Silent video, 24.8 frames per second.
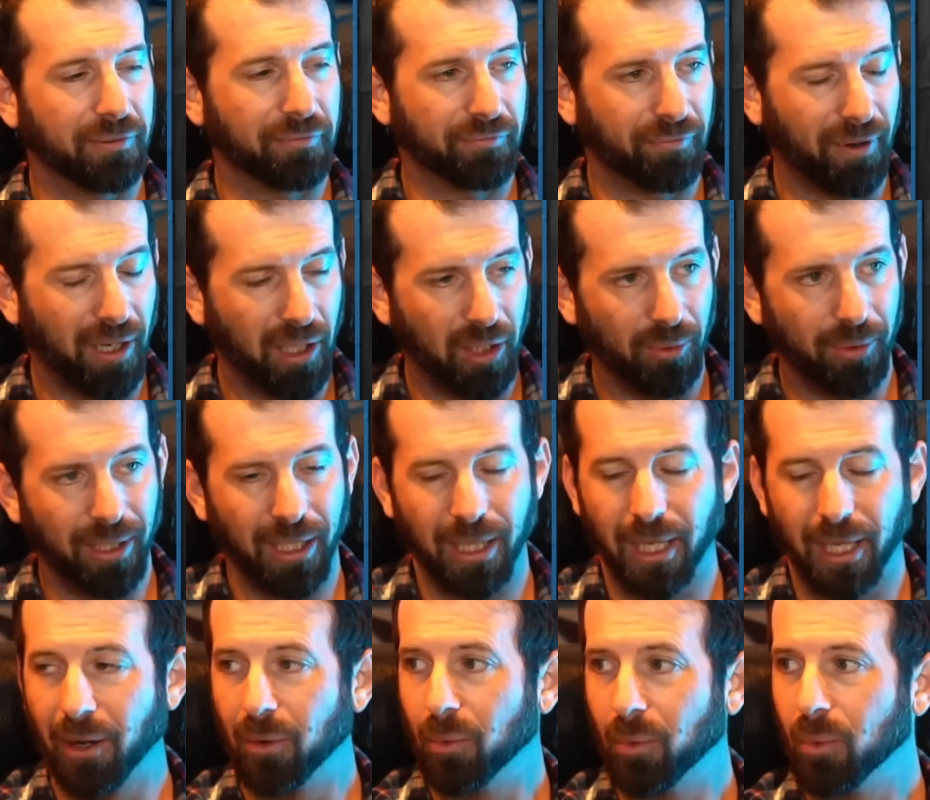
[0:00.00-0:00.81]
Following
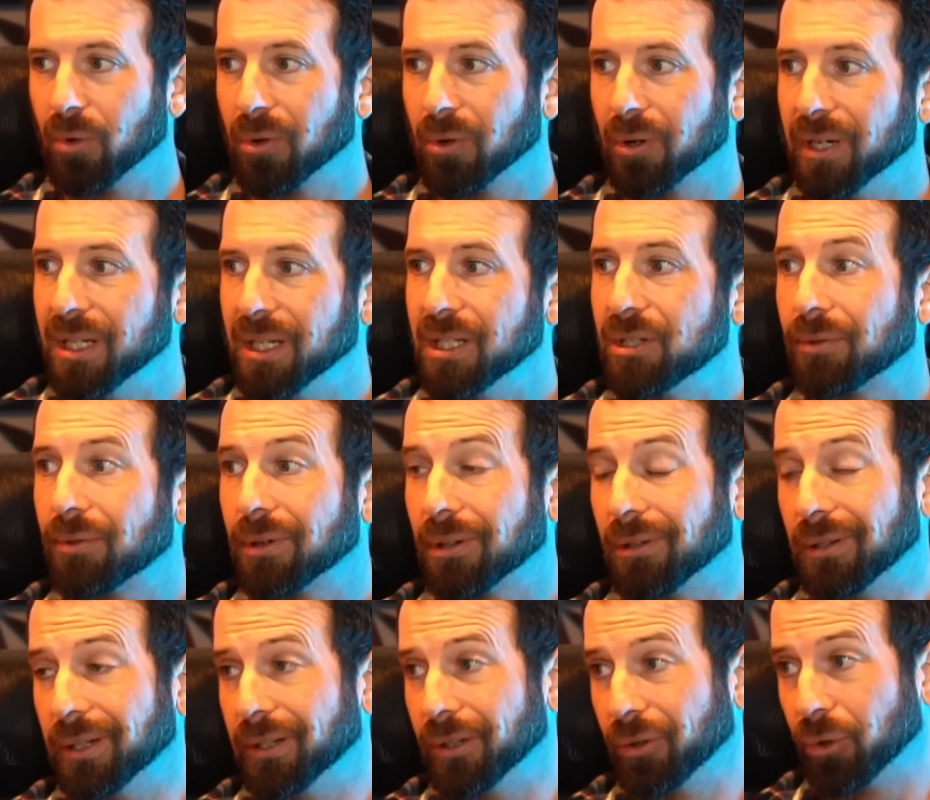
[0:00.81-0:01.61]
that war,
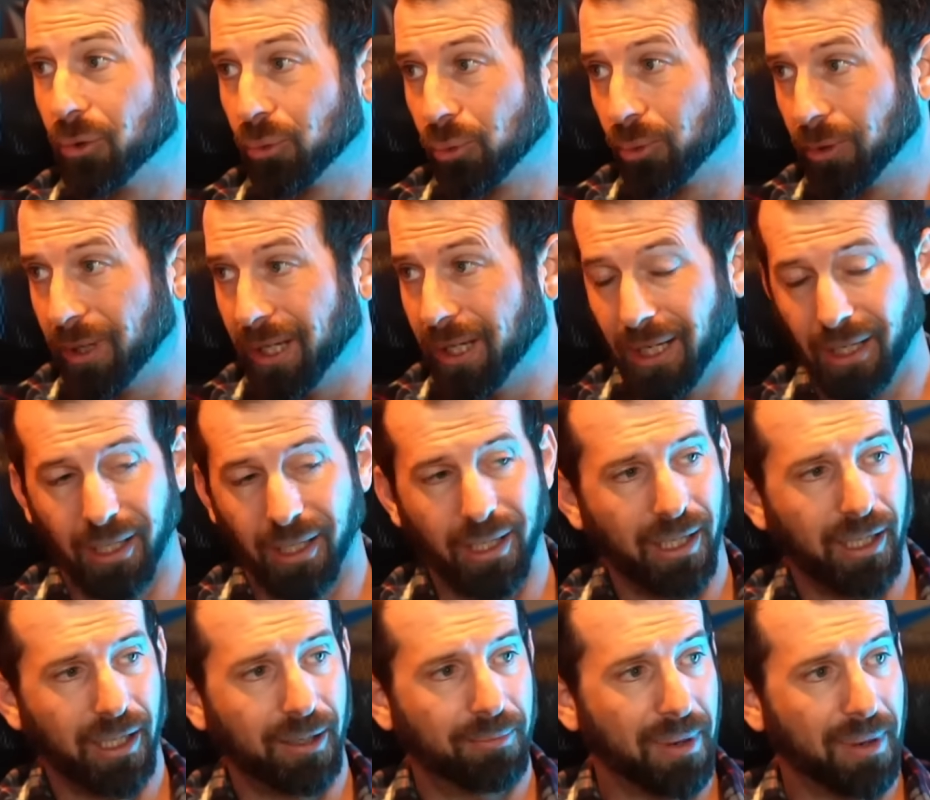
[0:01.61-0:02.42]
Israel agreed
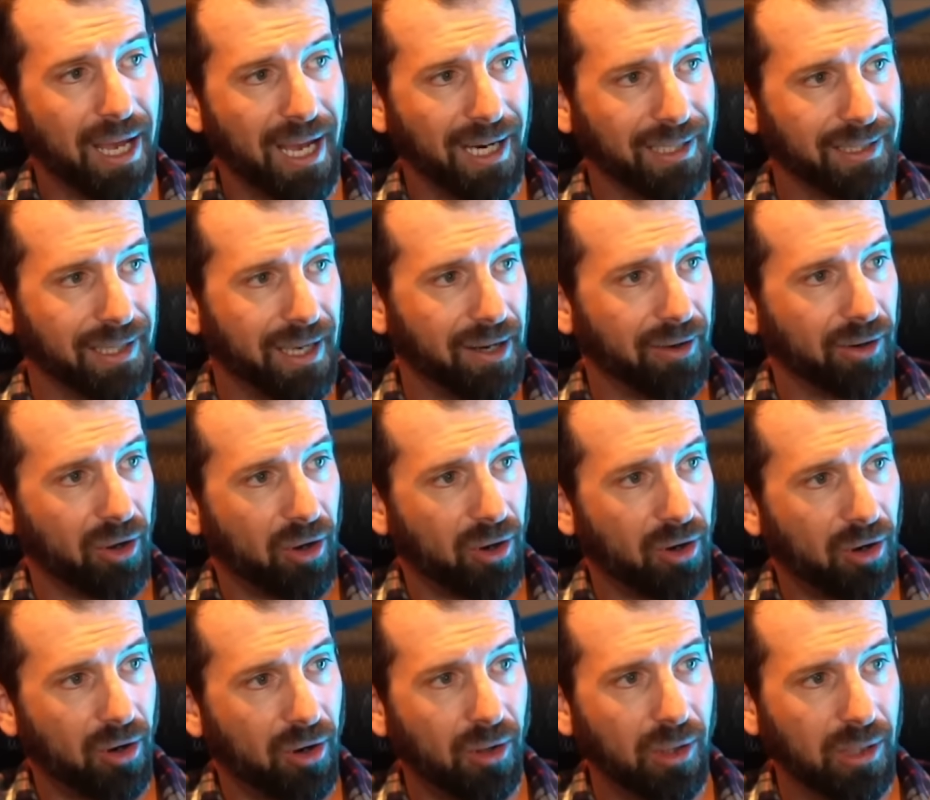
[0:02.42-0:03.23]
and backed out
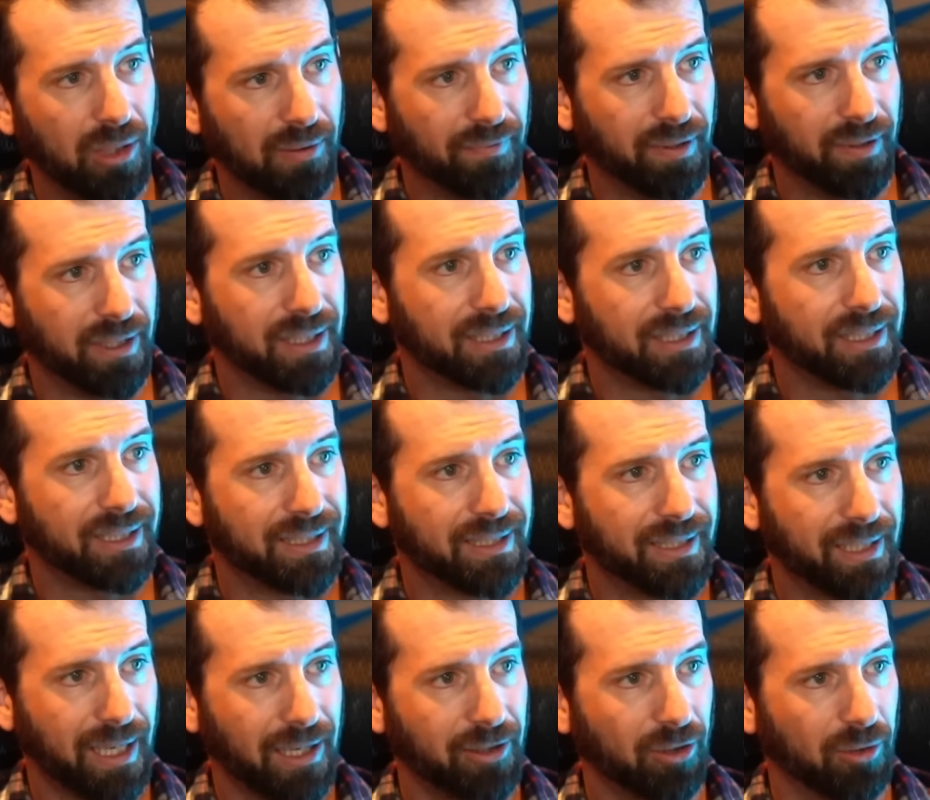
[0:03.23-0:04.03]
all of its
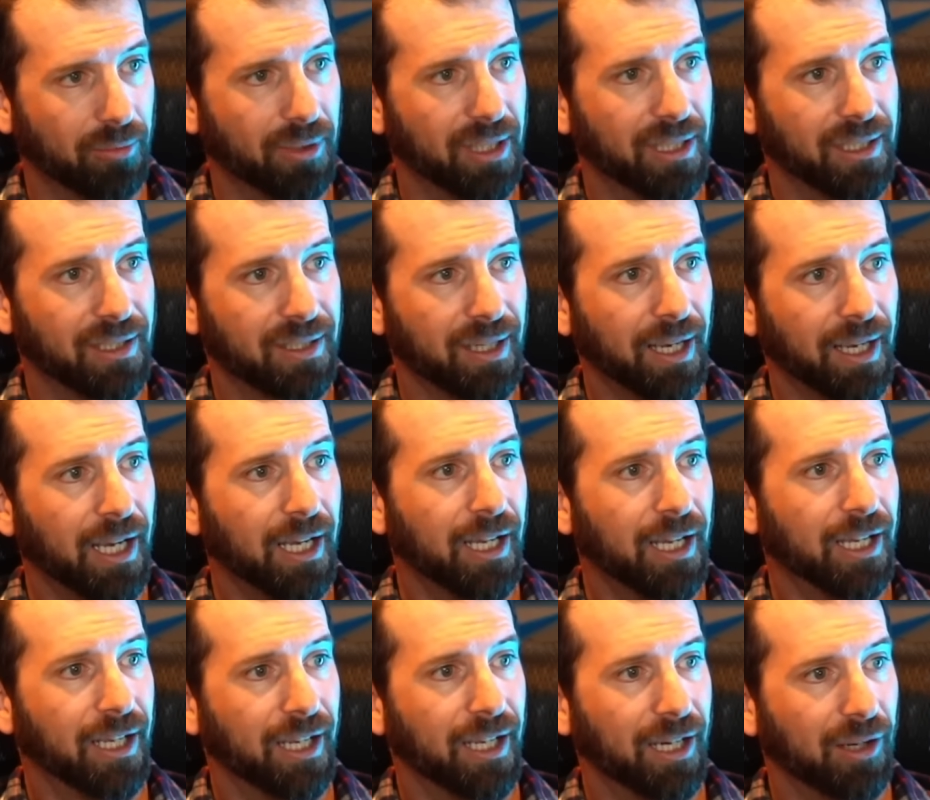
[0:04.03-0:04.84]
settlements,
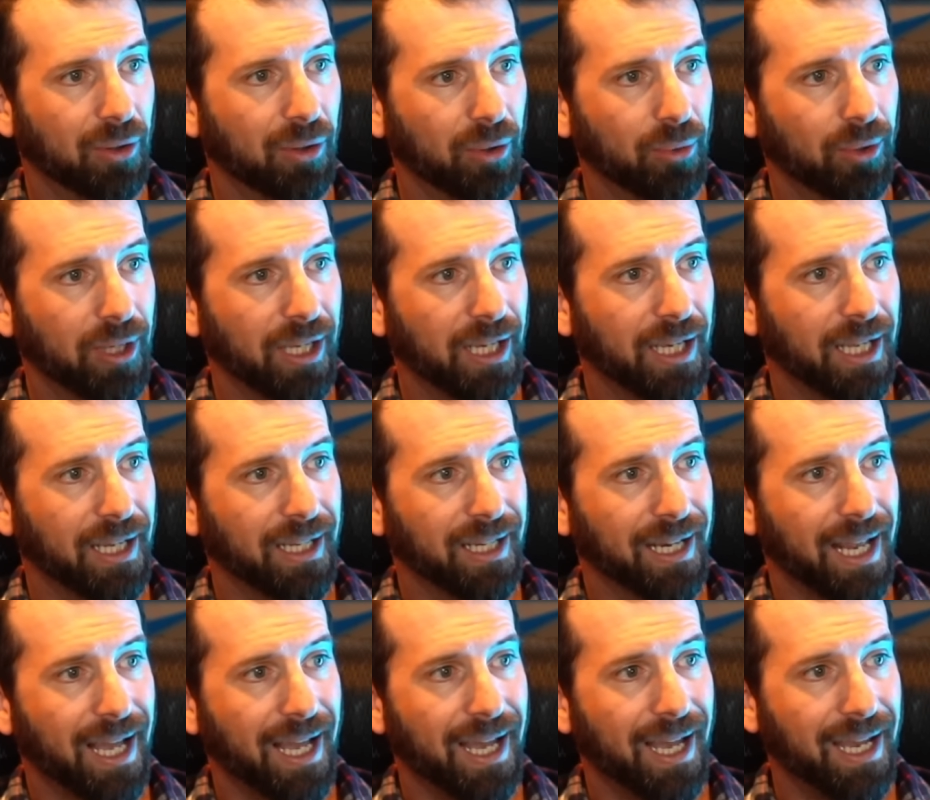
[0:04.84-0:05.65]
including
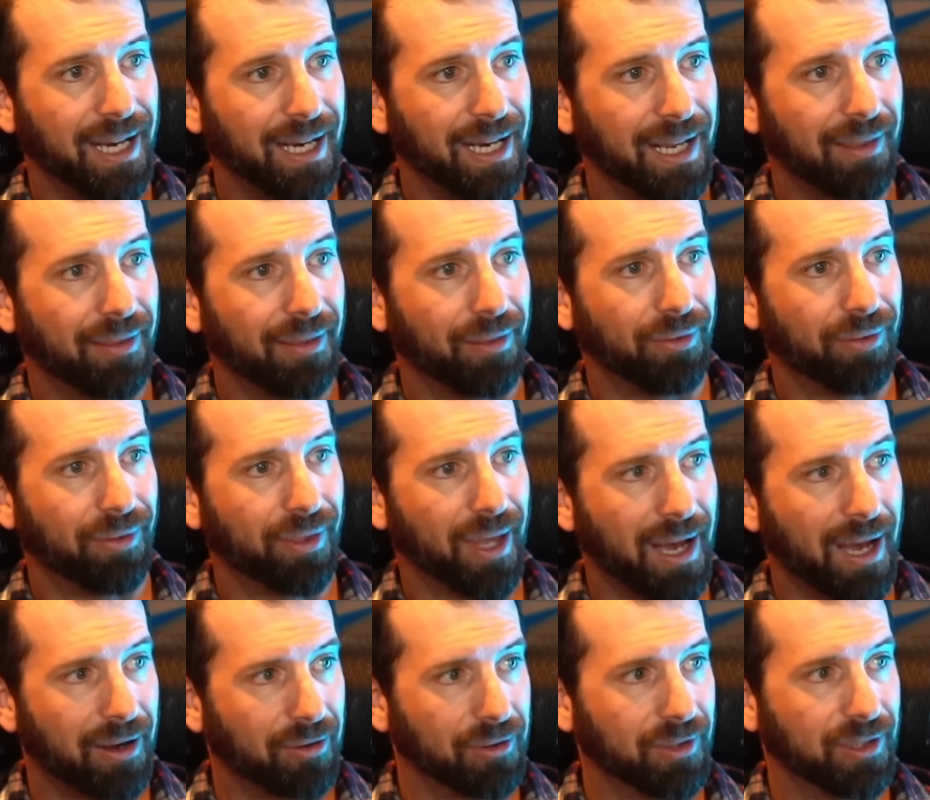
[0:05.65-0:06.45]

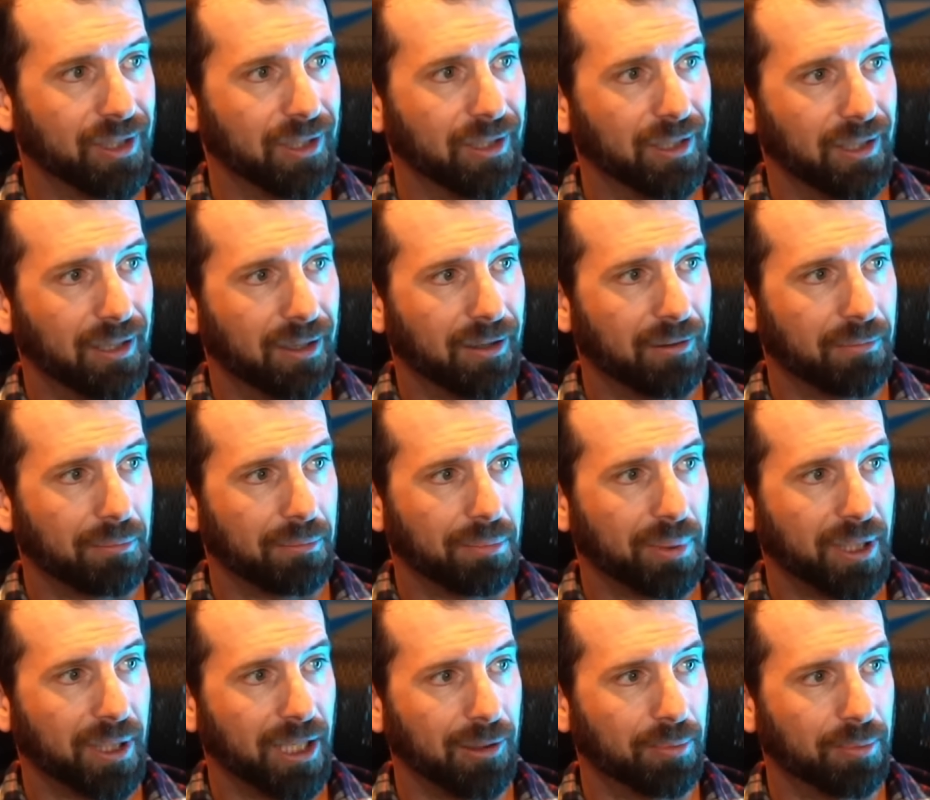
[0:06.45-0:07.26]
9,000
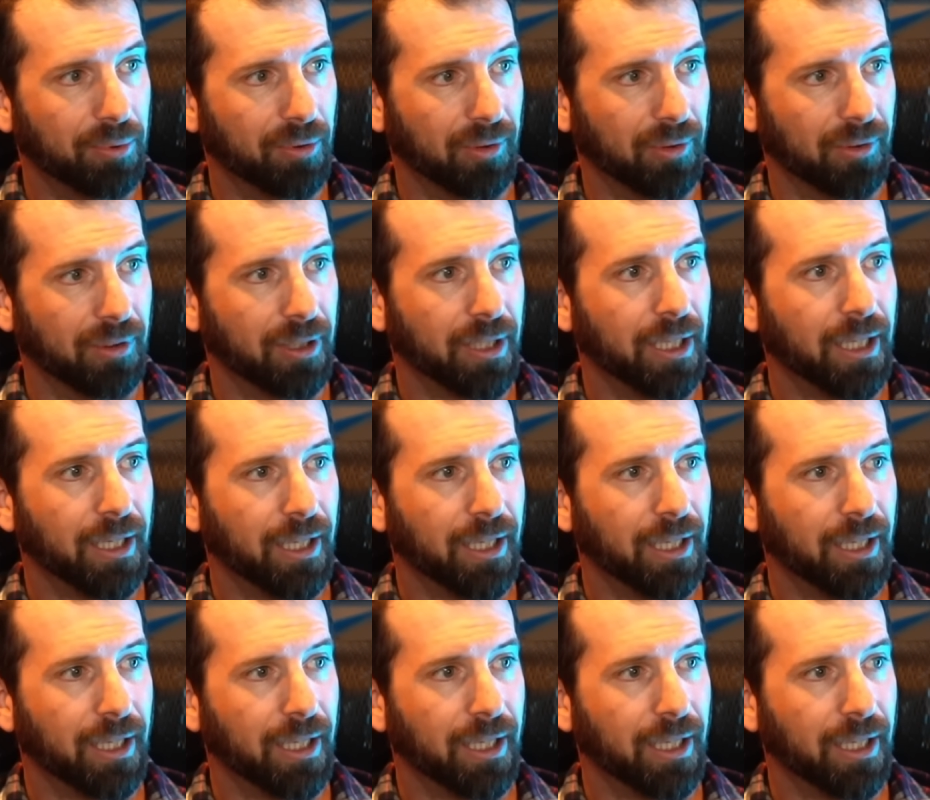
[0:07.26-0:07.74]
people.